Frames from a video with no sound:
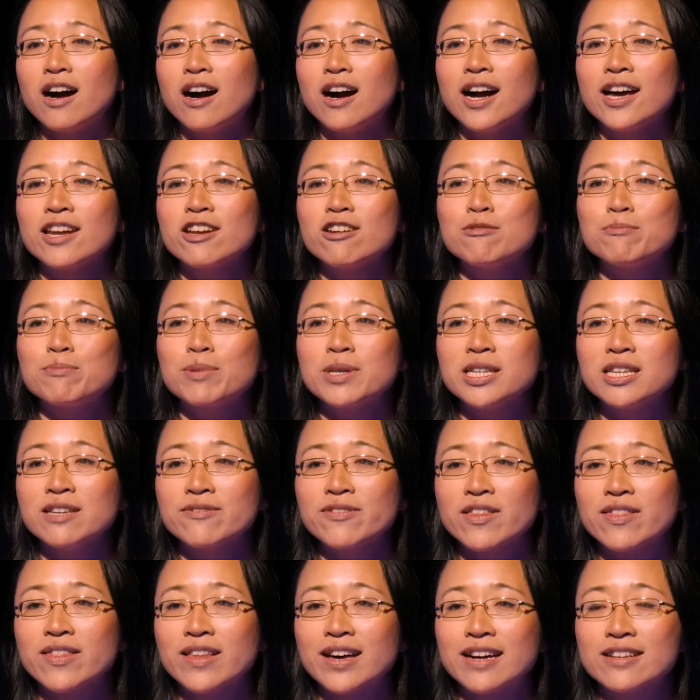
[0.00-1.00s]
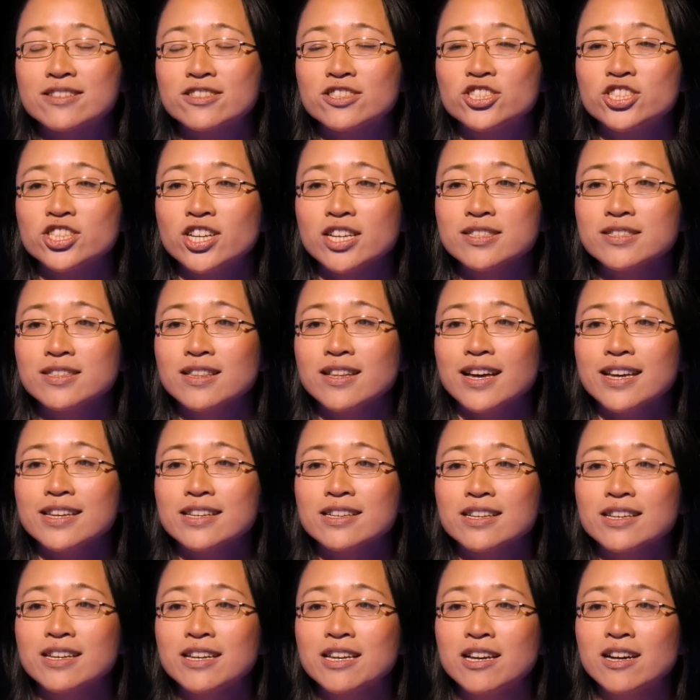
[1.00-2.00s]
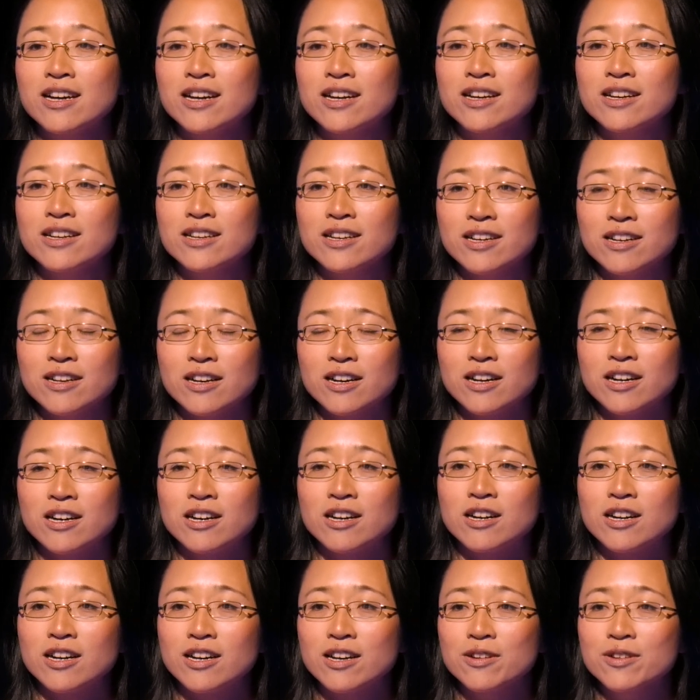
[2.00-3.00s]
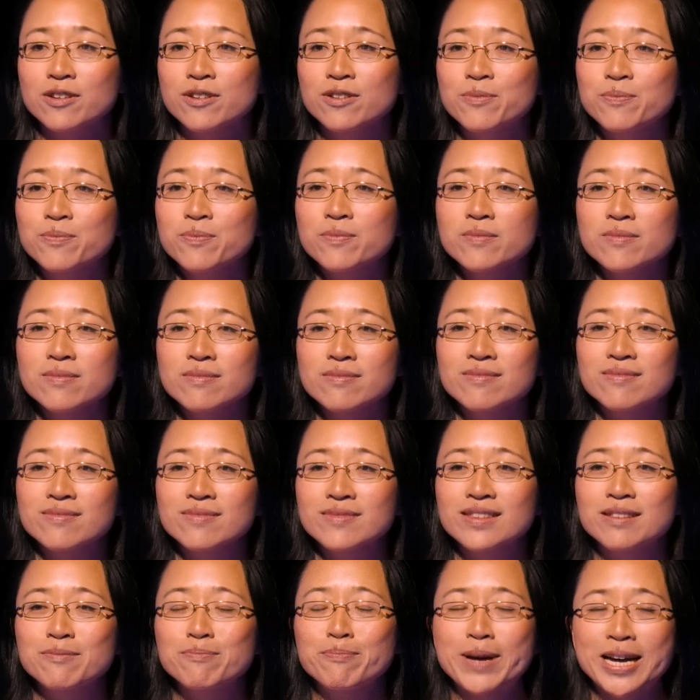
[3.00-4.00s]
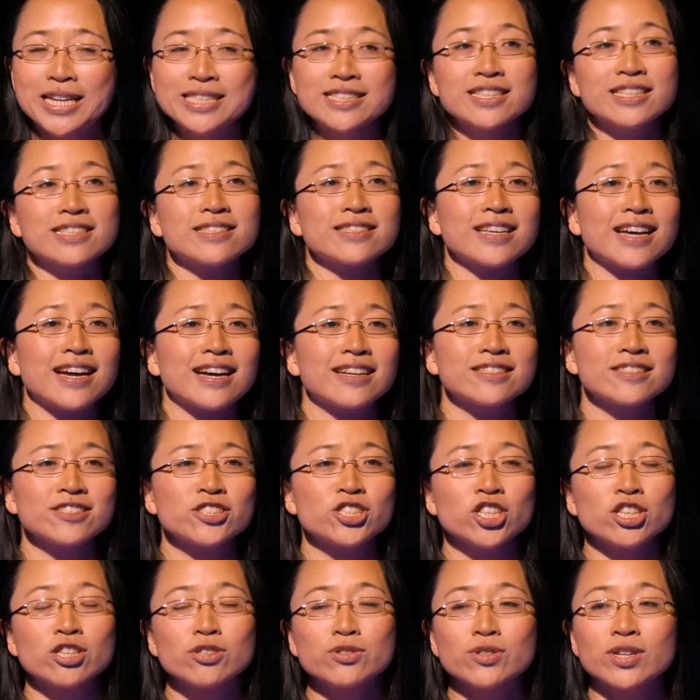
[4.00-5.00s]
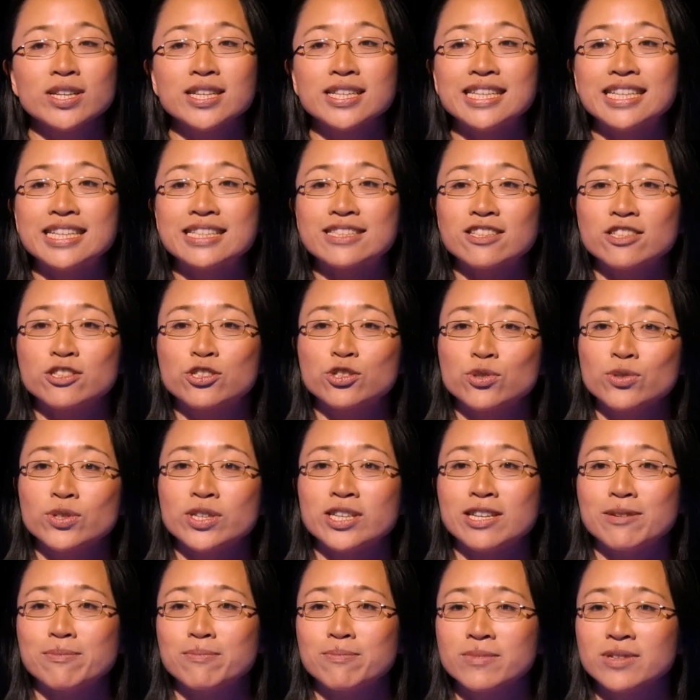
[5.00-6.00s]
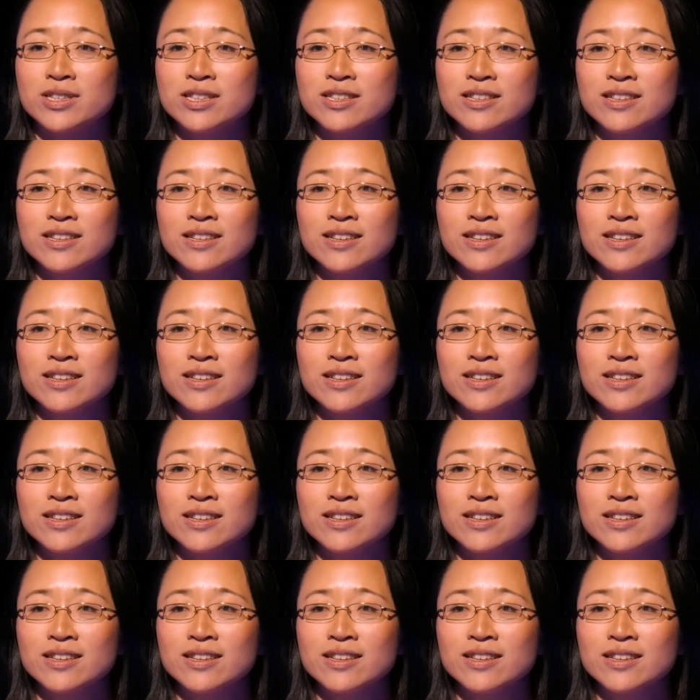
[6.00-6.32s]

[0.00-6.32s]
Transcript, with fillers: I don't believe in that. Just like uh, Betty said, children need to dream.